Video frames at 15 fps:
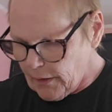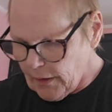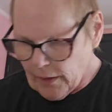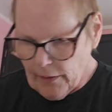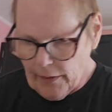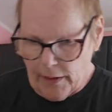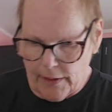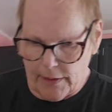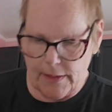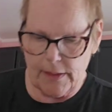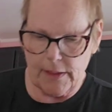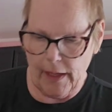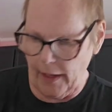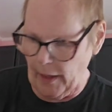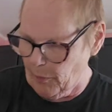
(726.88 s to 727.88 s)
they like
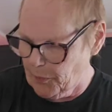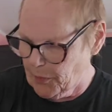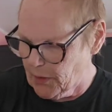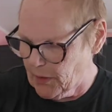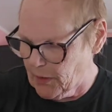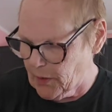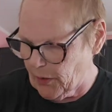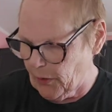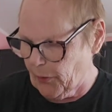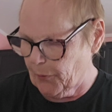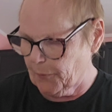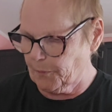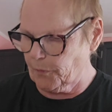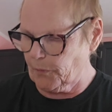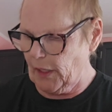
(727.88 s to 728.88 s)
escaped.
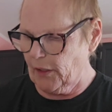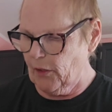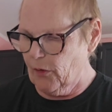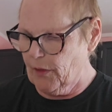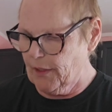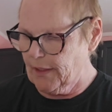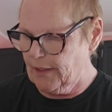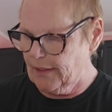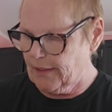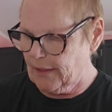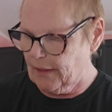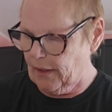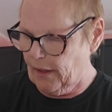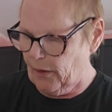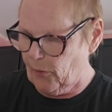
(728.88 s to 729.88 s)
So I know this
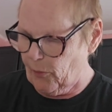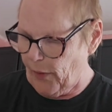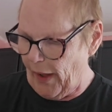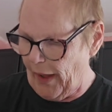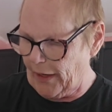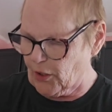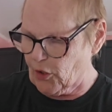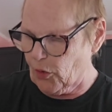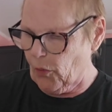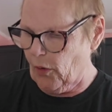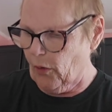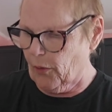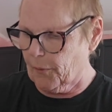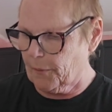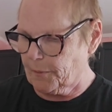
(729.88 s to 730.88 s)
isn't an
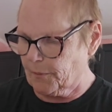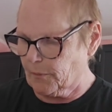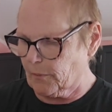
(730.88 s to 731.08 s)
actual